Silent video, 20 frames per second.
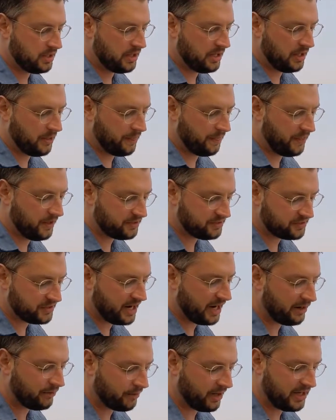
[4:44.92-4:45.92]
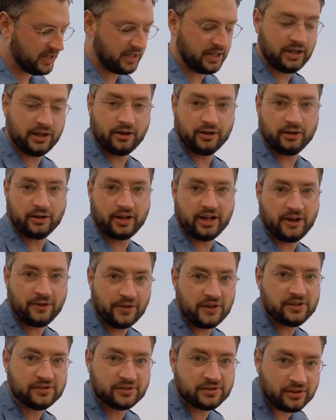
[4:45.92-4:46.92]
in this guy right here, in
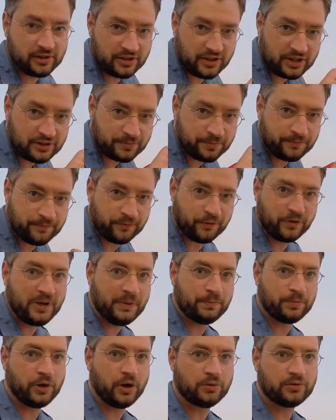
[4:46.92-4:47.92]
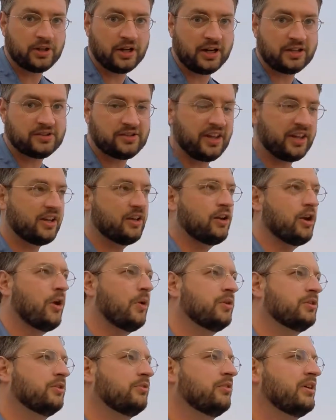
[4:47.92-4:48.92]
these free protons that can go
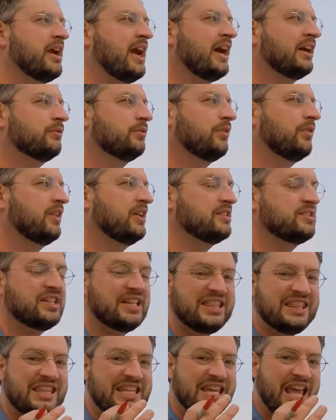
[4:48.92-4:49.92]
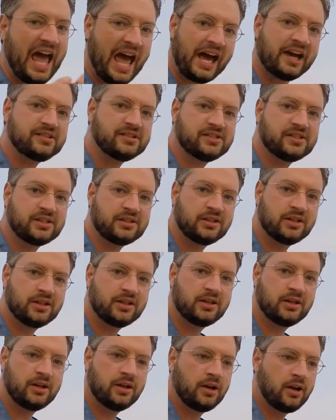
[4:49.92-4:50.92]
on to react with things in the acid
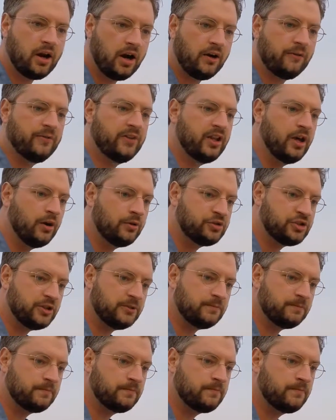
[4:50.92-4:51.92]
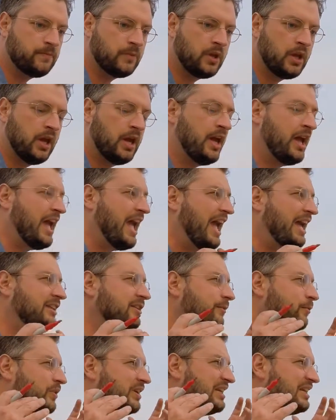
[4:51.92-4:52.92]
of the ocean. And
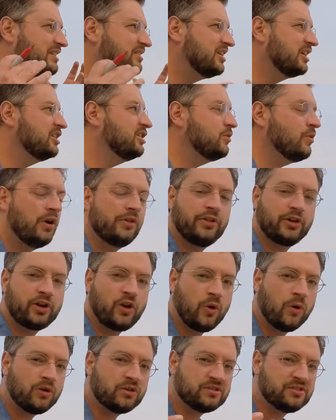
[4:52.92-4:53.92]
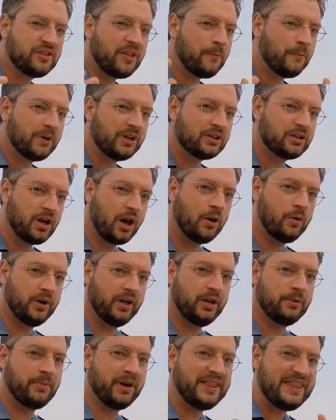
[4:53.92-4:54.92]
if we continue on the course that we're going,
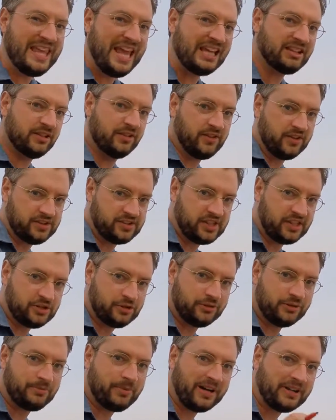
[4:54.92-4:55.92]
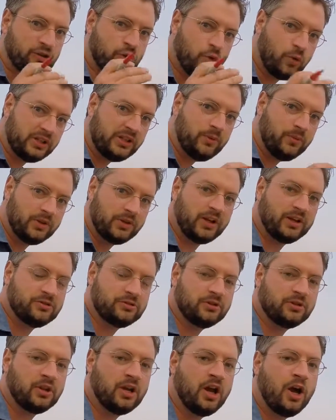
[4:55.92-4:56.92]
by the end of the century, by
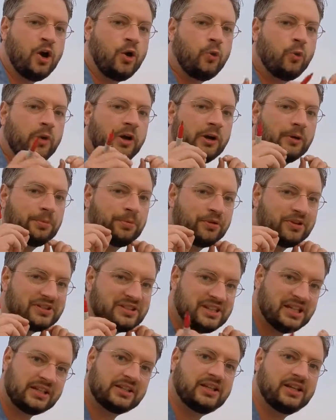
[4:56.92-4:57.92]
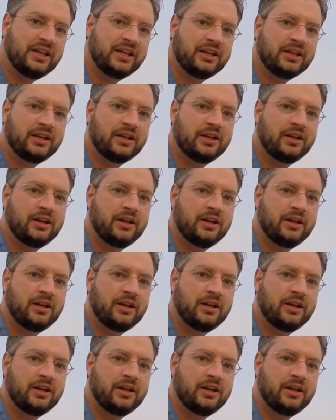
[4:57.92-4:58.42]
2100, we are predicting